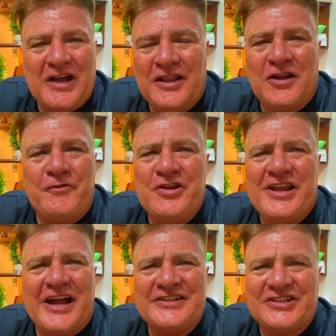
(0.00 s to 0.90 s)
I love when
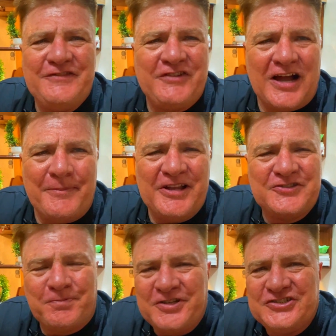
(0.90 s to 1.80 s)
you guys leave
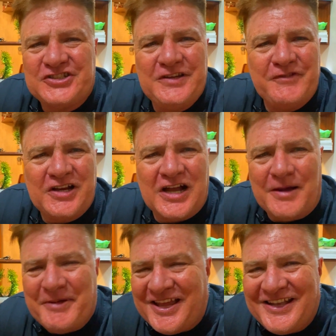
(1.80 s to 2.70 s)
comments. Please leave a
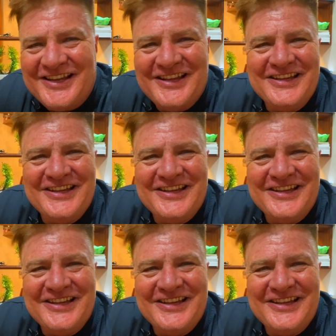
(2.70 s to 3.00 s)
comment.